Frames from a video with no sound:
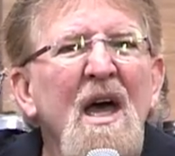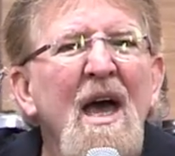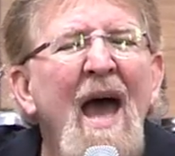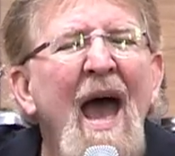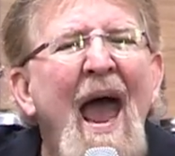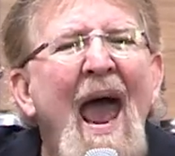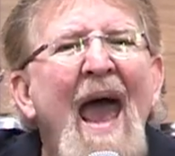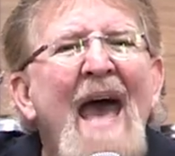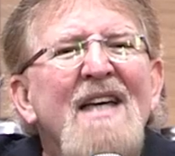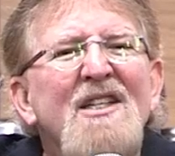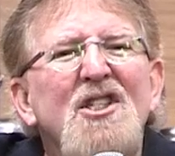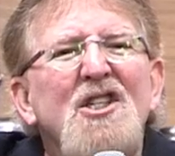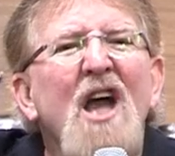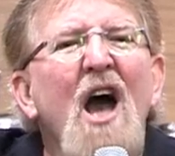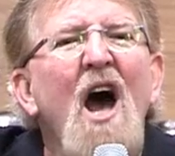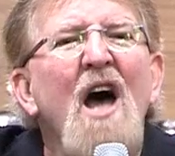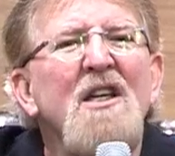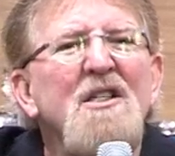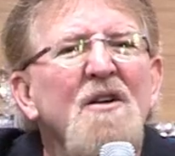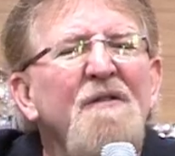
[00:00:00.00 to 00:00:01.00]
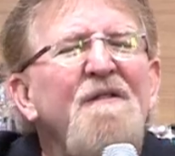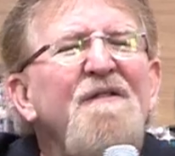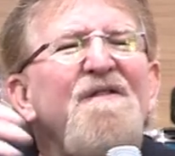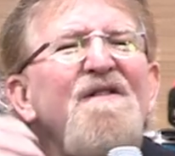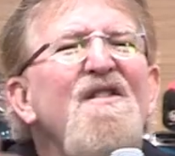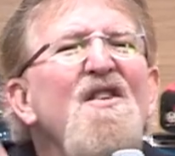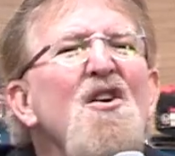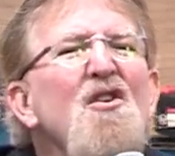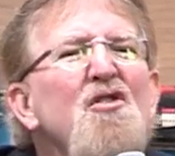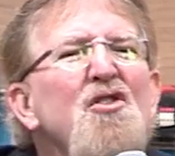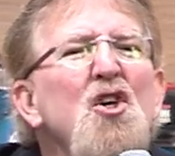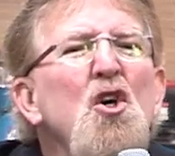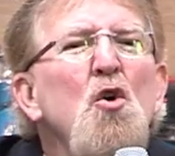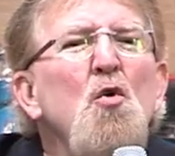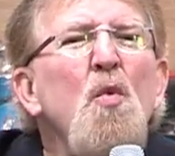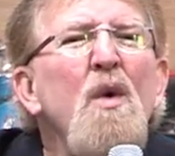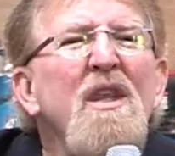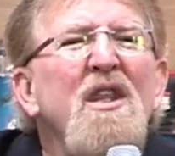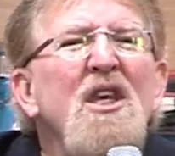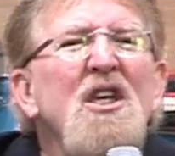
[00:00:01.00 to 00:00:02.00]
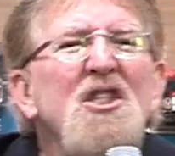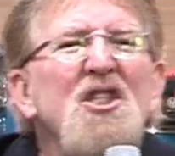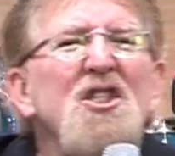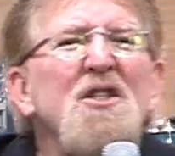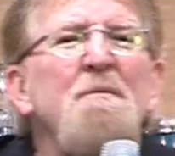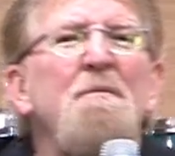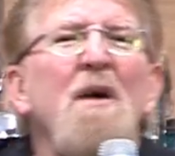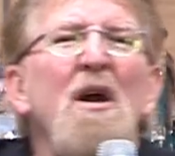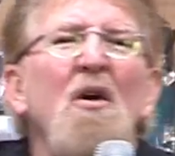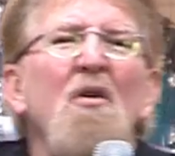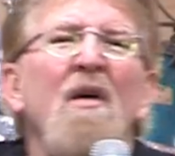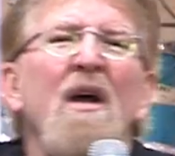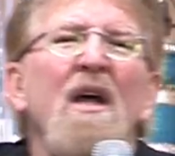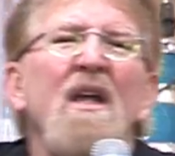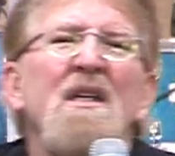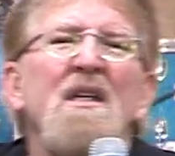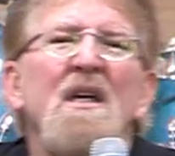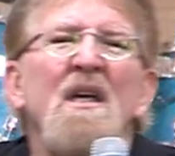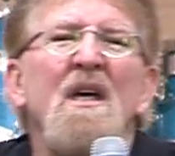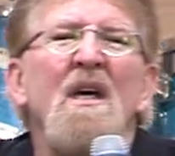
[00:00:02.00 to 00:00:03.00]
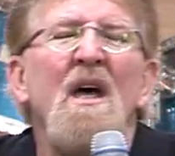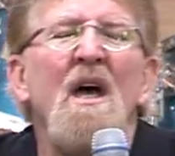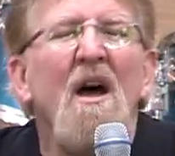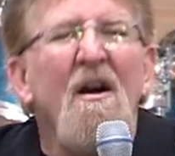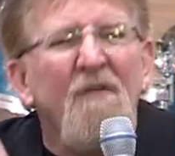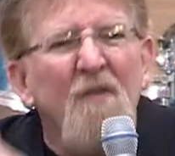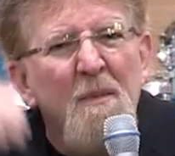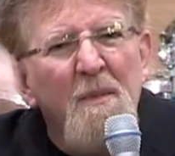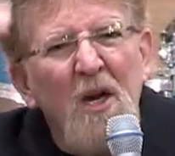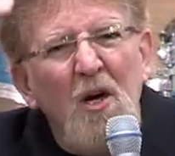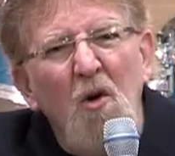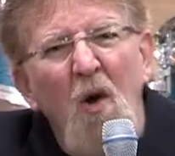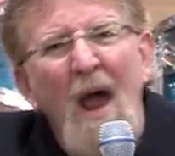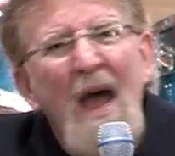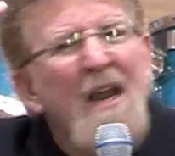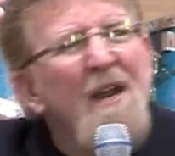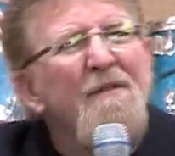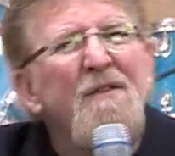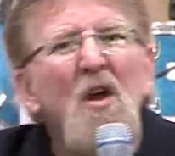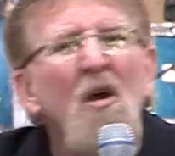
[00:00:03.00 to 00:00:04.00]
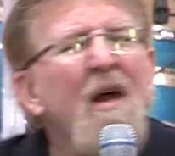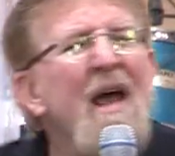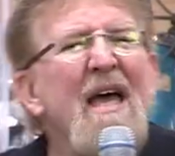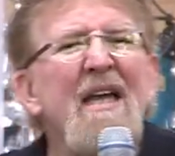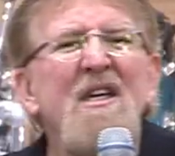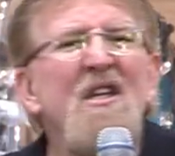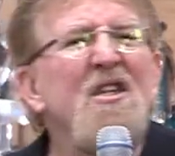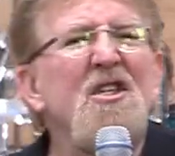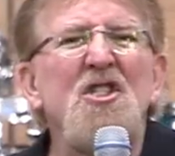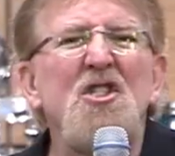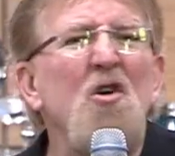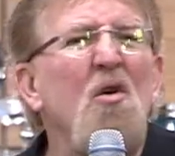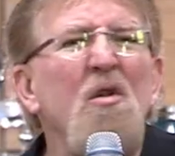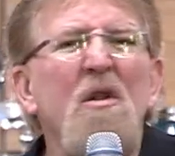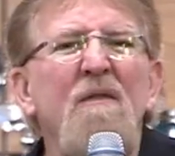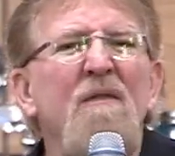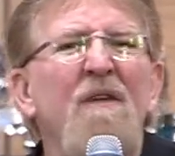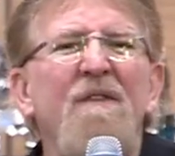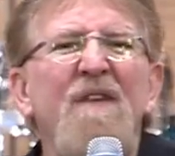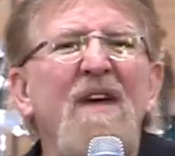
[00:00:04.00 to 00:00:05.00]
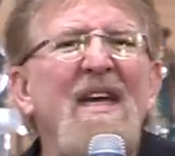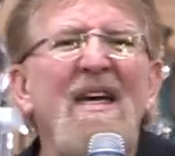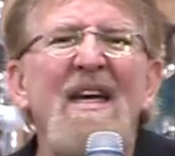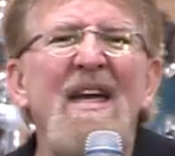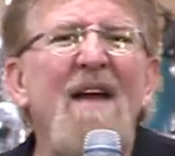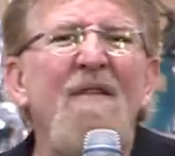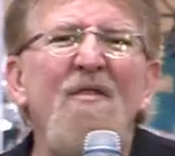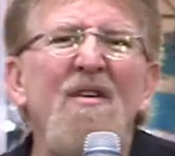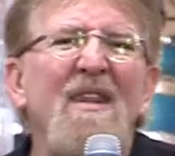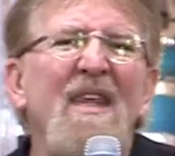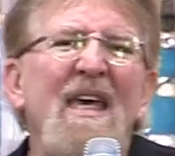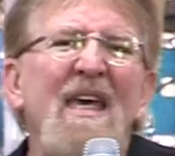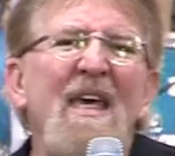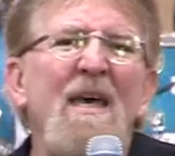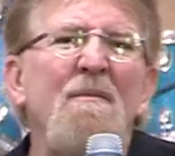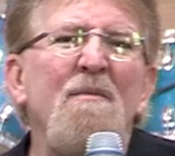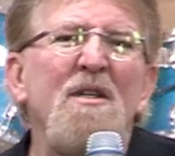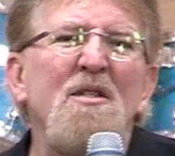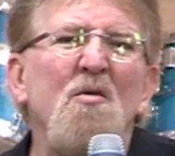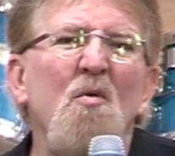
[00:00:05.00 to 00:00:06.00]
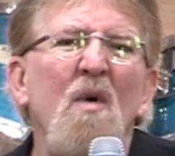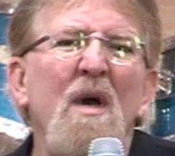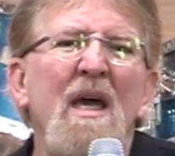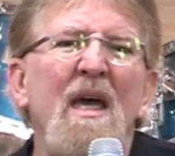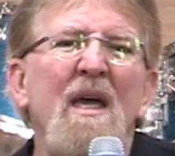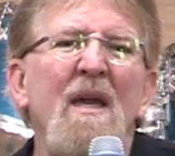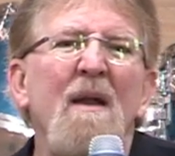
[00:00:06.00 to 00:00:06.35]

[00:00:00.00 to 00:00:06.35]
Ask God to fill you with His Spirit from the crown of your head to the sole of your feet and everything in between.